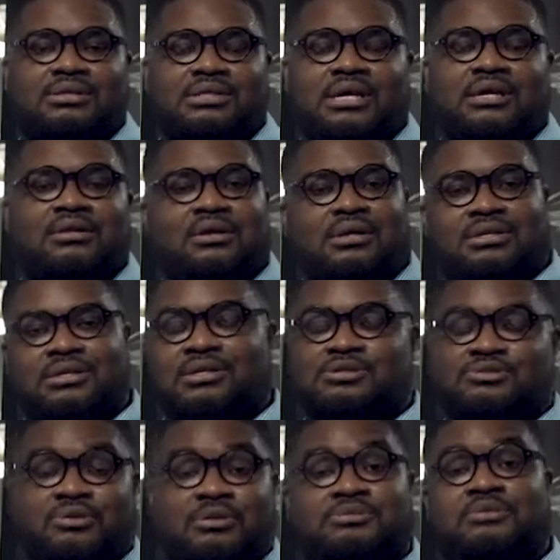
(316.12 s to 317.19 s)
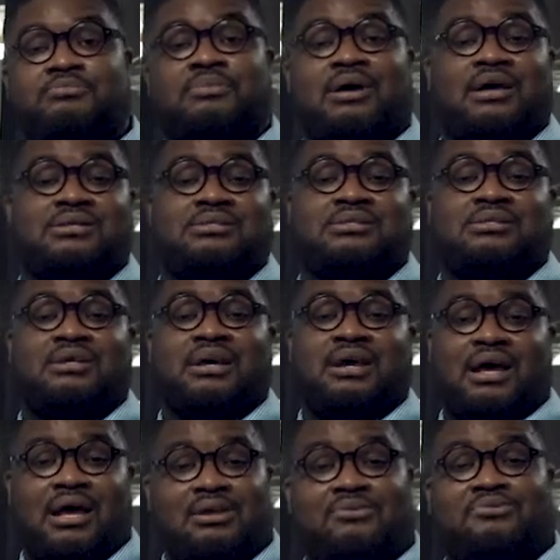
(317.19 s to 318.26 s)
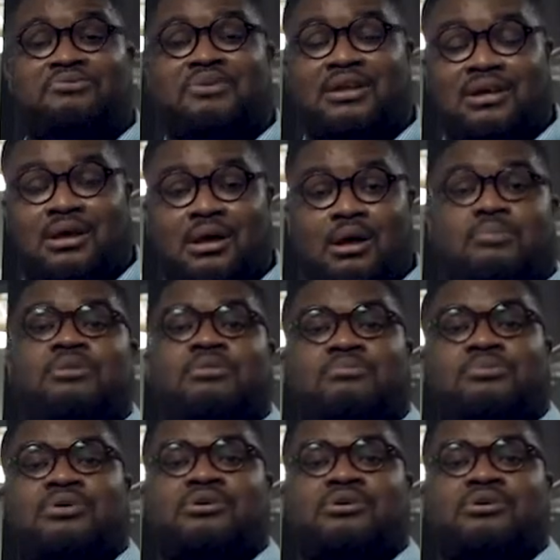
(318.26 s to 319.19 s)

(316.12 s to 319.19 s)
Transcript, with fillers: take a look in the description box. And you'll find a couple of